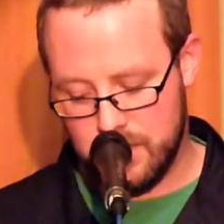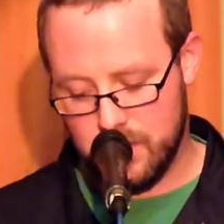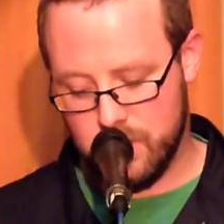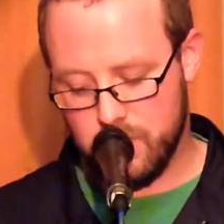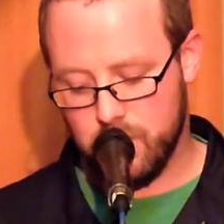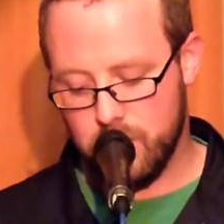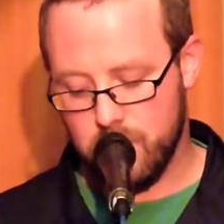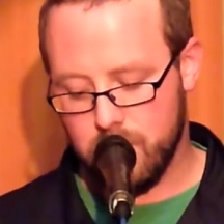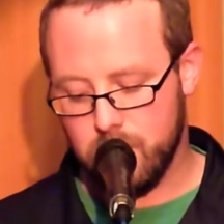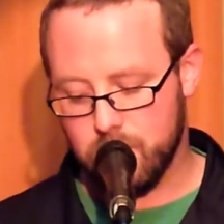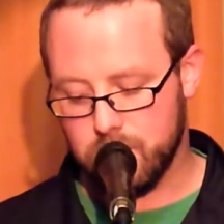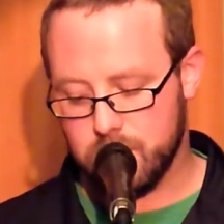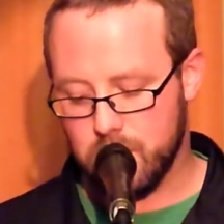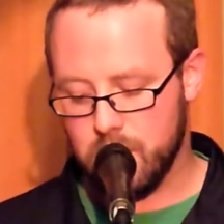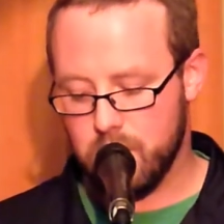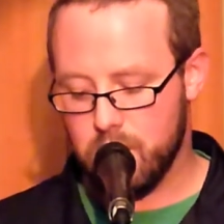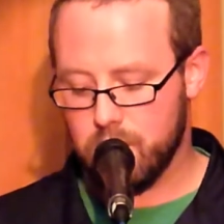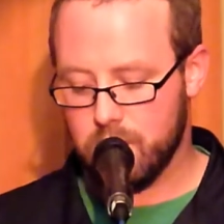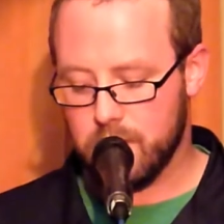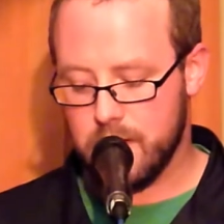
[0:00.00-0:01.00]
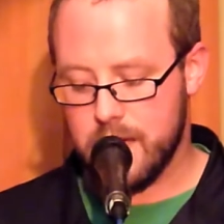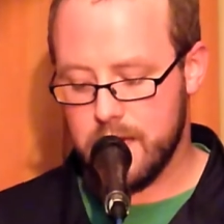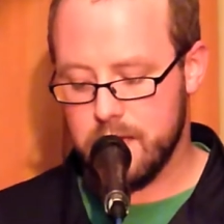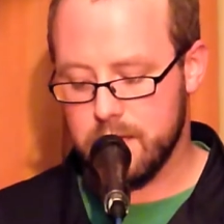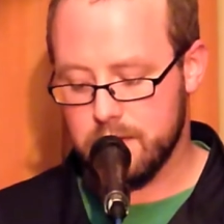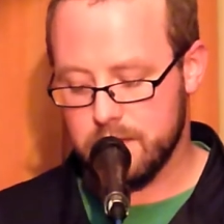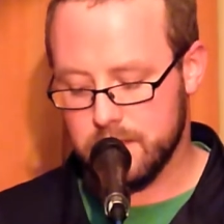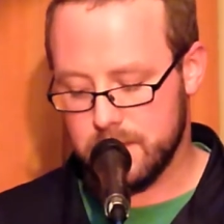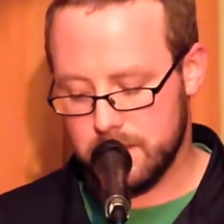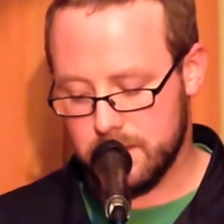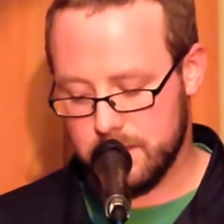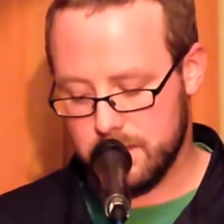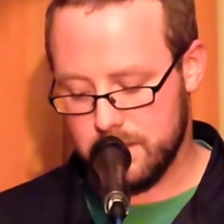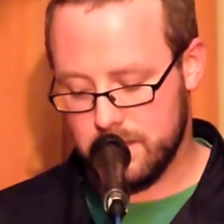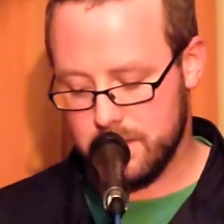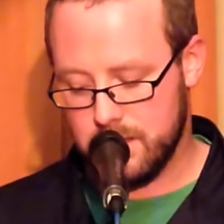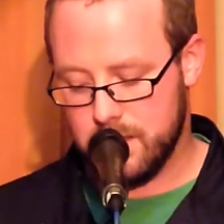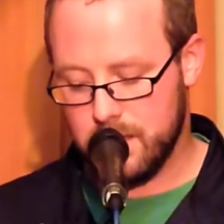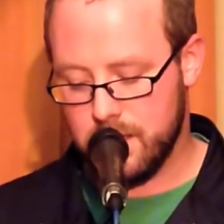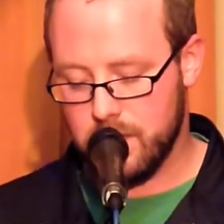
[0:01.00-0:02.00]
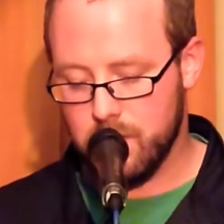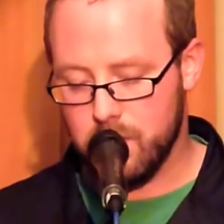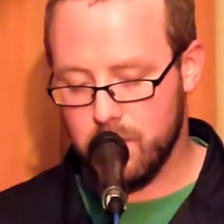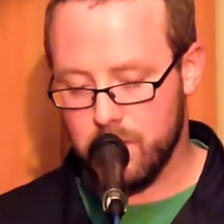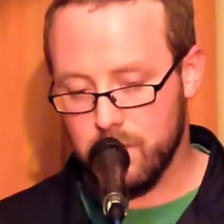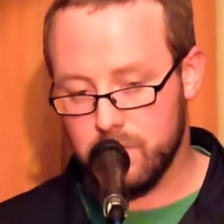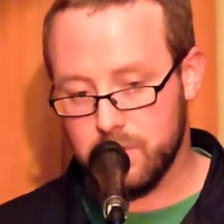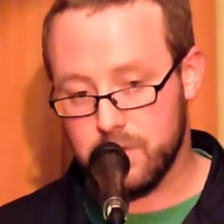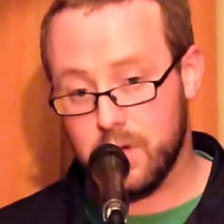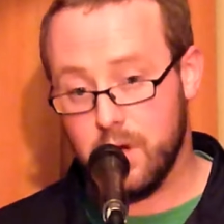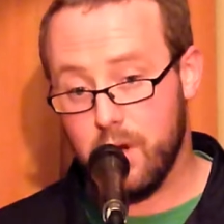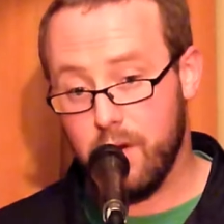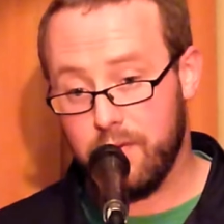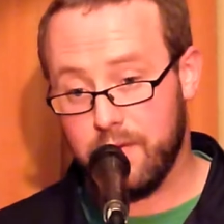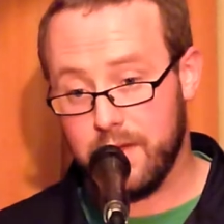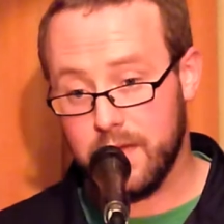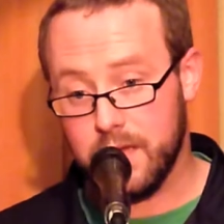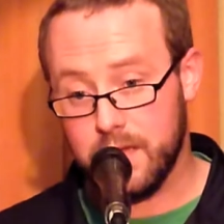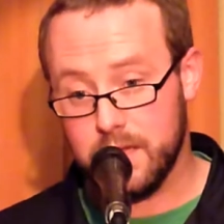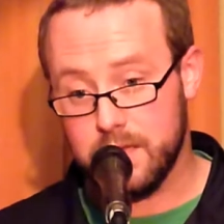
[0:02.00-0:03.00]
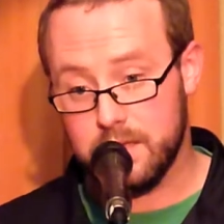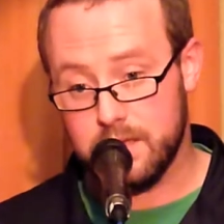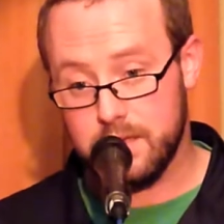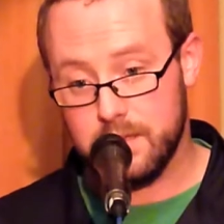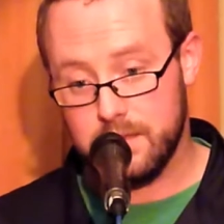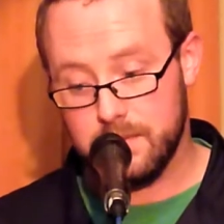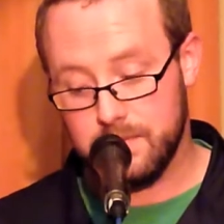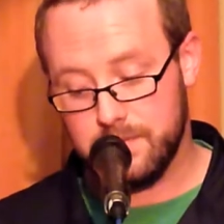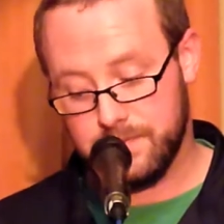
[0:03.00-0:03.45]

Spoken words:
on all those long nails in all those coffin lids.